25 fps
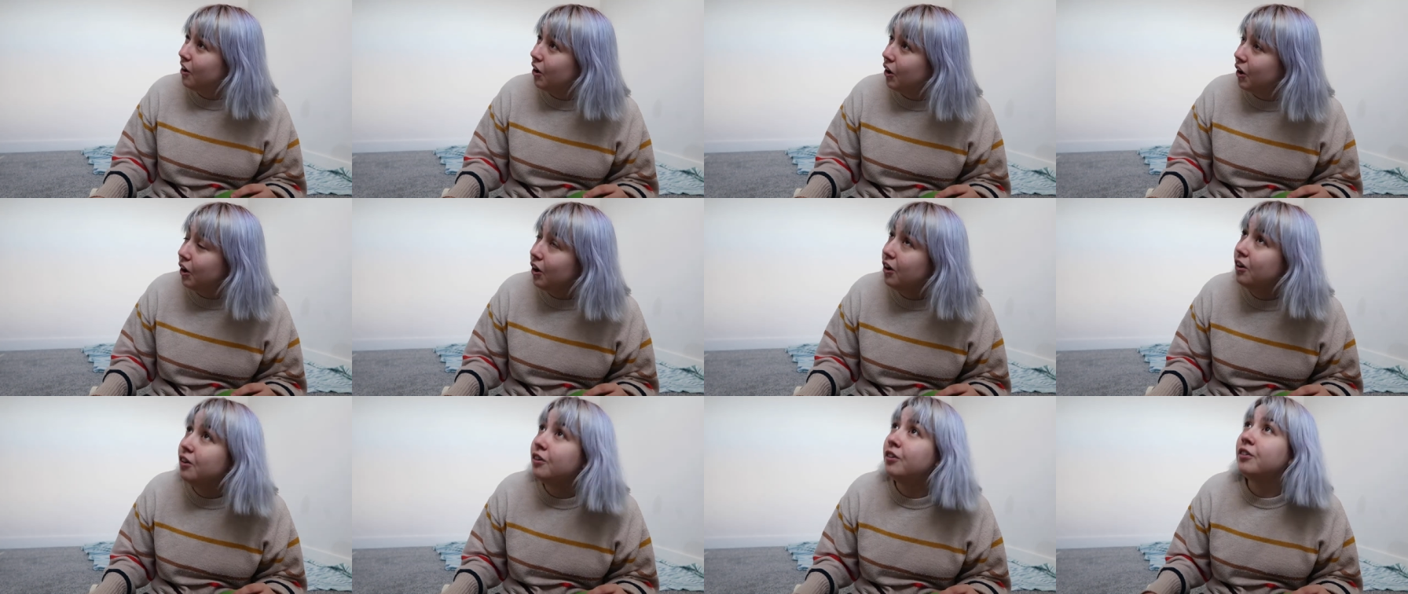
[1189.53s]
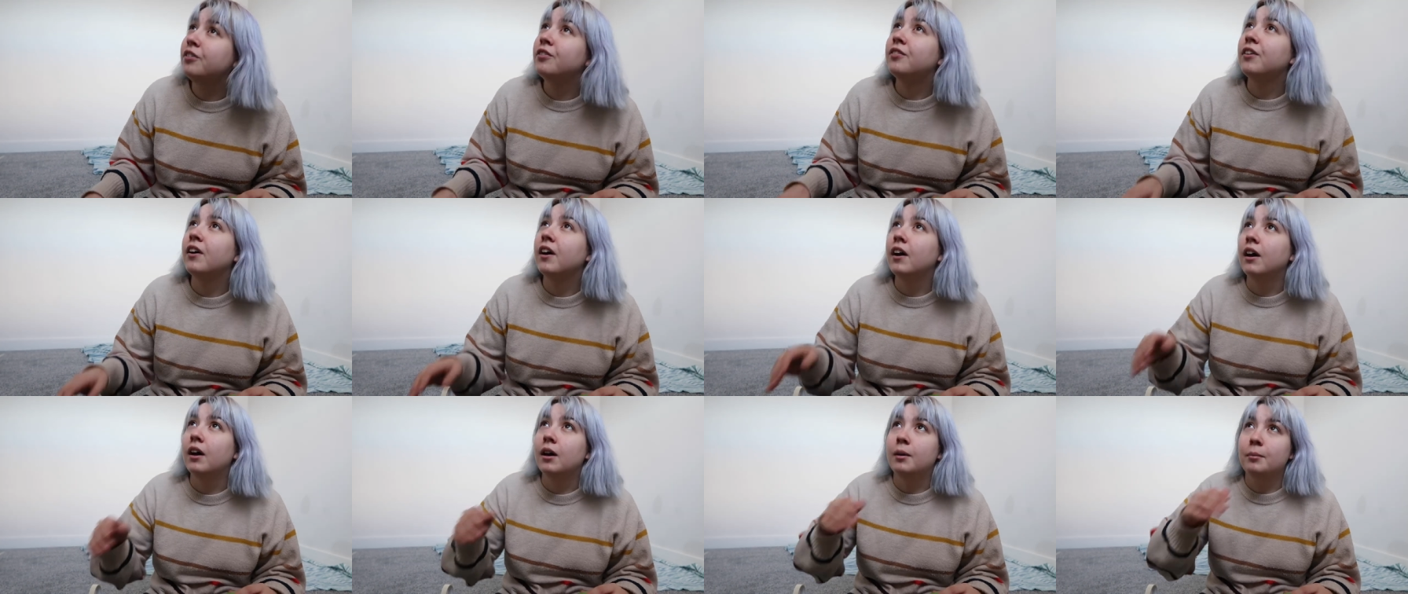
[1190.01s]
off,
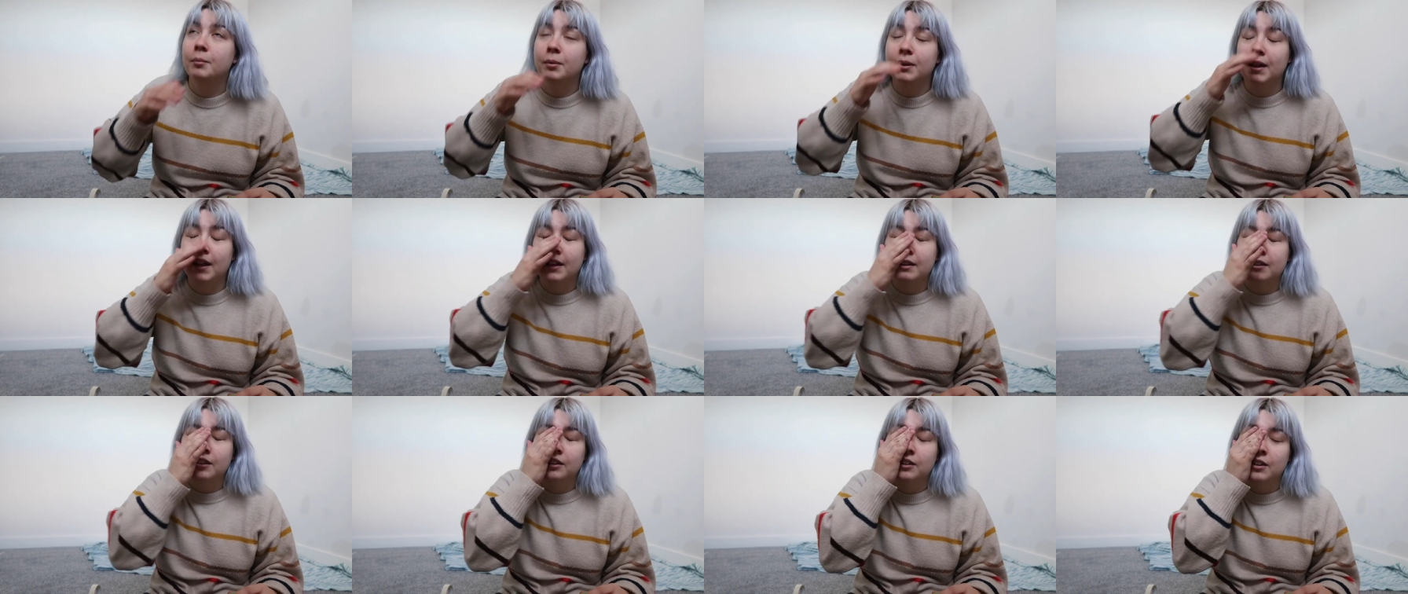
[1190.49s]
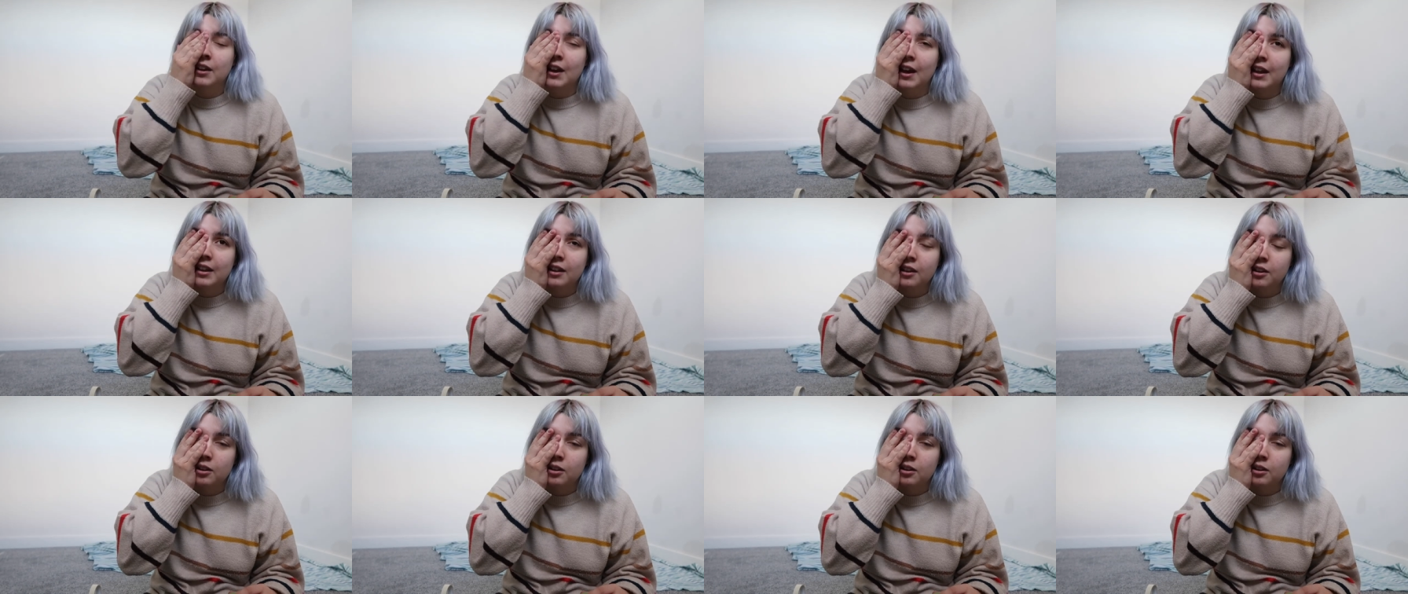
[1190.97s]
um, but that's okay.